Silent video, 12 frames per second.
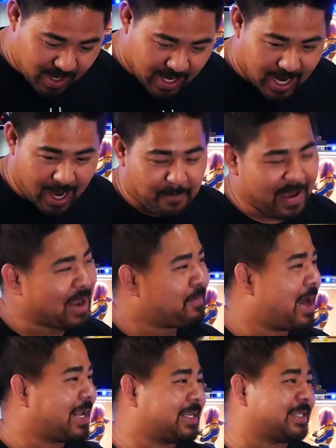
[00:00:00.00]
Bad
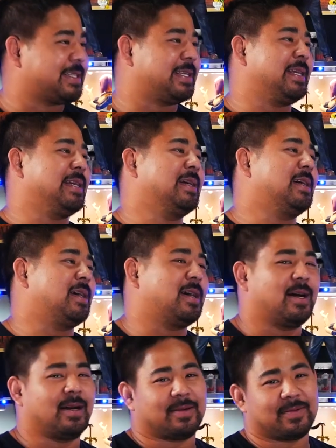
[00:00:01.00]
Batch is
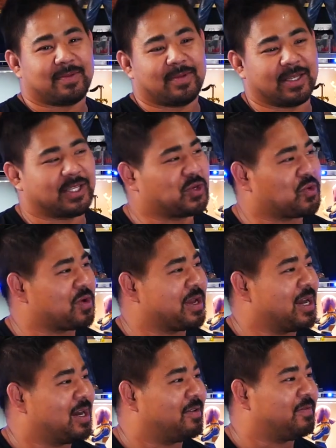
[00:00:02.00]
the story
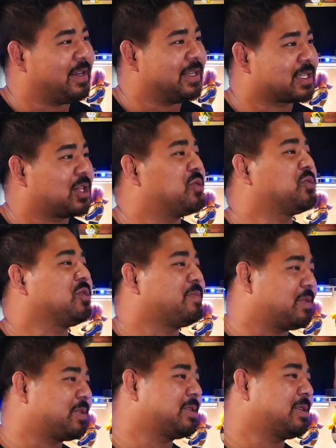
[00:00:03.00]
of these clone
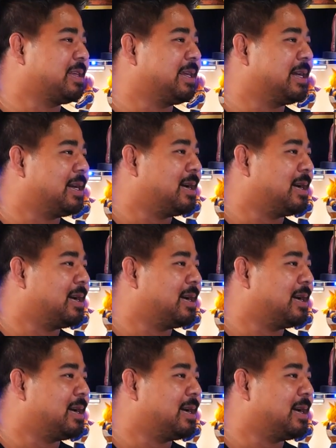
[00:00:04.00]
troopers, the